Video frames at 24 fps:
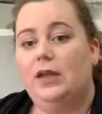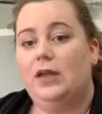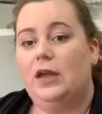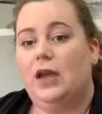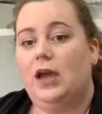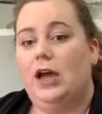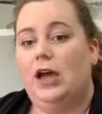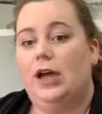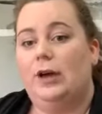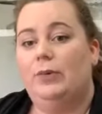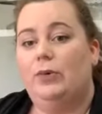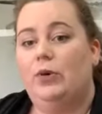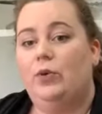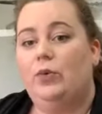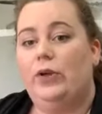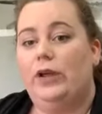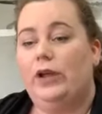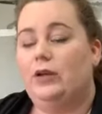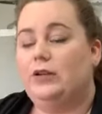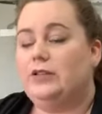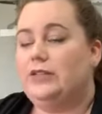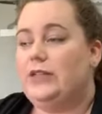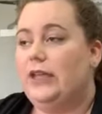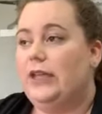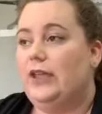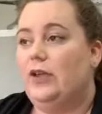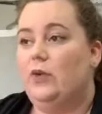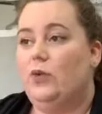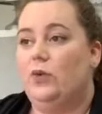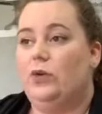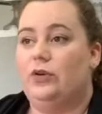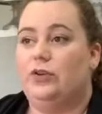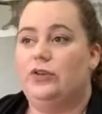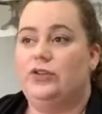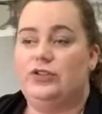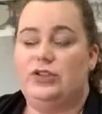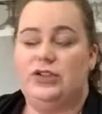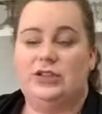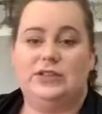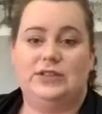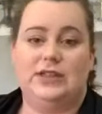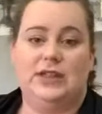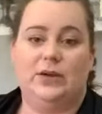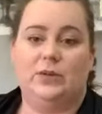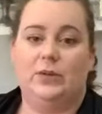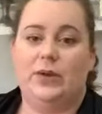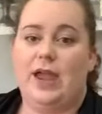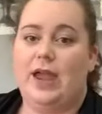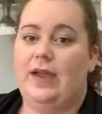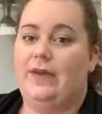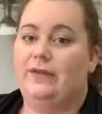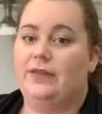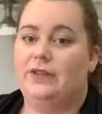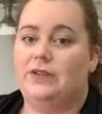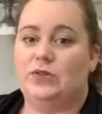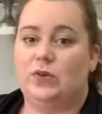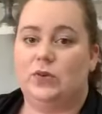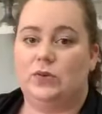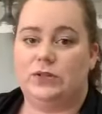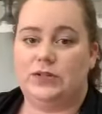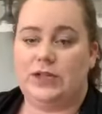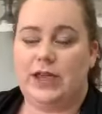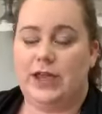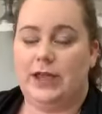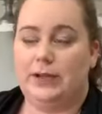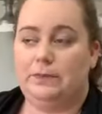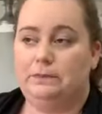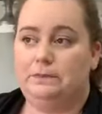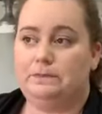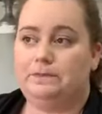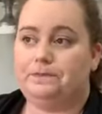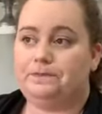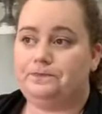Um, we are taking orders just like we have this whole time.